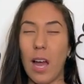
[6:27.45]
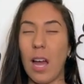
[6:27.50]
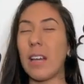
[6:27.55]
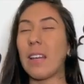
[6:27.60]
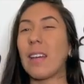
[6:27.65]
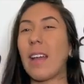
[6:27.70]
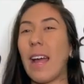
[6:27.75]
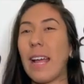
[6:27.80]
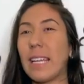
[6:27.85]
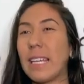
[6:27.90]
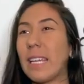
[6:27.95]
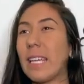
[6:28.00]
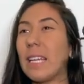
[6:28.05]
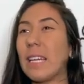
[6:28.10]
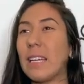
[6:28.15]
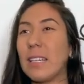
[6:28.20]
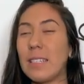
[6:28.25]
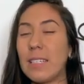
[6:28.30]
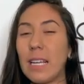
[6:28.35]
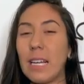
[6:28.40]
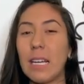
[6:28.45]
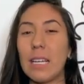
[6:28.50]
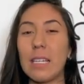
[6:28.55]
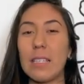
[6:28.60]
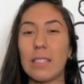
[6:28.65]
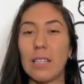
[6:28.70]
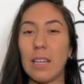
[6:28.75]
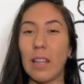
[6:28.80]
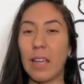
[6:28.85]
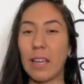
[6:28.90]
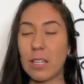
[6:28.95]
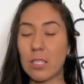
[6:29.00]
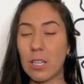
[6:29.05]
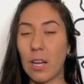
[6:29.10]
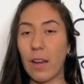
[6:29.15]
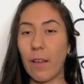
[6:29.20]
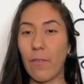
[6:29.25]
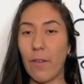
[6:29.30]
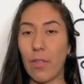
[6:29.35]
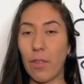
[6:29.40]
Nike, Adidas, and like a
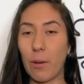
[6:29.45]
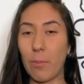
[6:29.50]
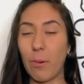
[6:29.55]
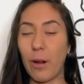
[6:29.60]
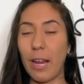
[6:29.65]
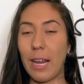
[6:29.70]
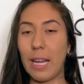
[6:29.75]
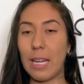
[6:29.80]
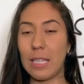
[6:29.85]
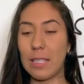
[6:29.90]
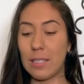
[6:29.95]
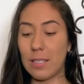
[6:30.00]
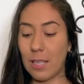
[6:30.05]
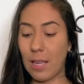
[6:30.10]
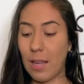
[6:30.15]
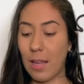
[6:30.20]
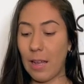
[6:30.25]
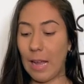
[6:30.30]
ton of other brands.